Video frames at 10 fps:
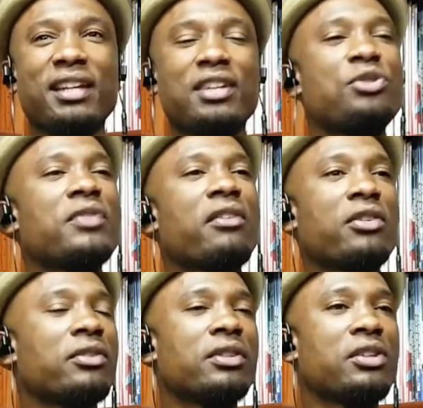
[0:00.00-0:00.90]
Because you
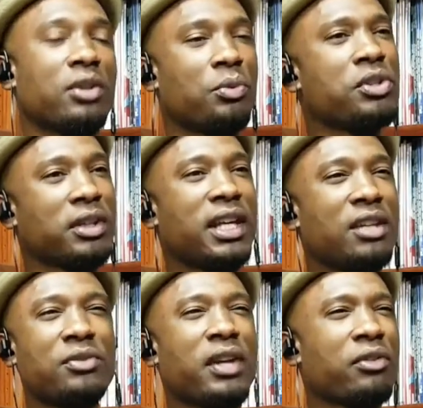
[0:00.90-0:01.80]
never even, when you're a
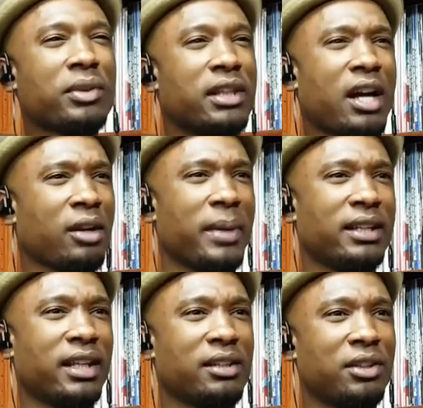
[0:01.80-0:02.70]
kid, you never really thought
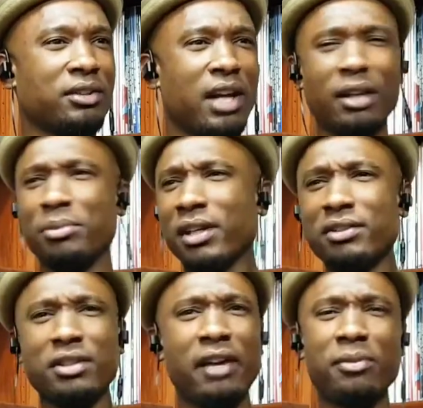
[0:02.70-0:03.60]
about that. Y'all are
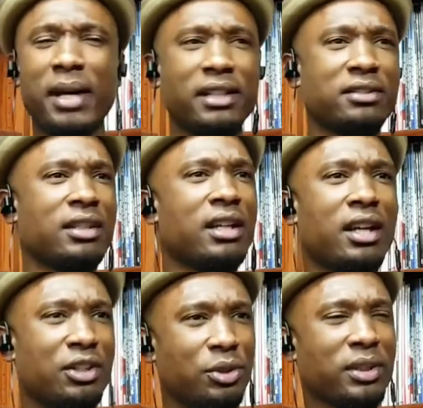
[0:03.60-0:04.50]
brothers, everybody's
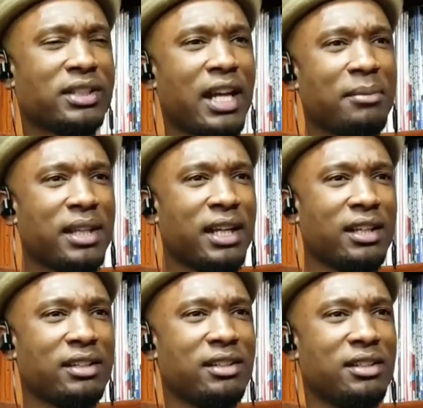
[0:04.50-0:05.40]
doing the same
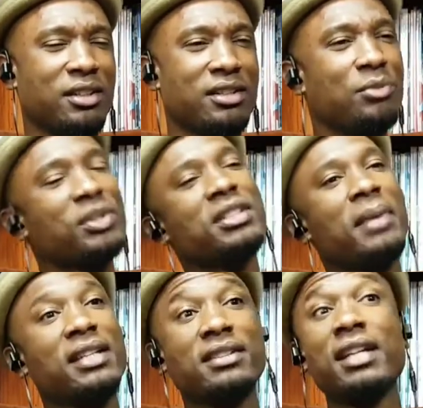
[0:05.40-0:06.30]
thing. And then when
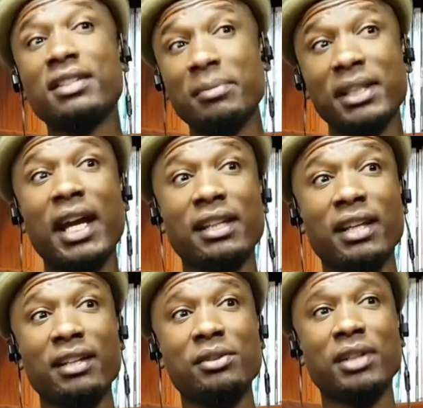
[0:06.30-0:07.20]
somebody says something like
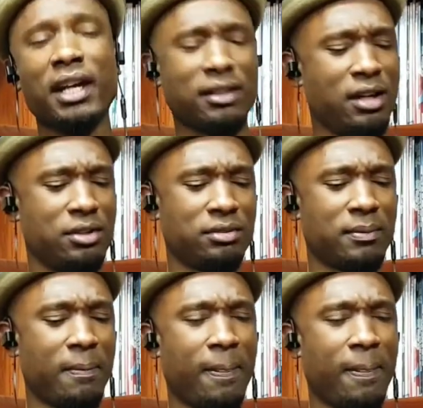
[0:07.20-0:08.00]
that, you're like, oh,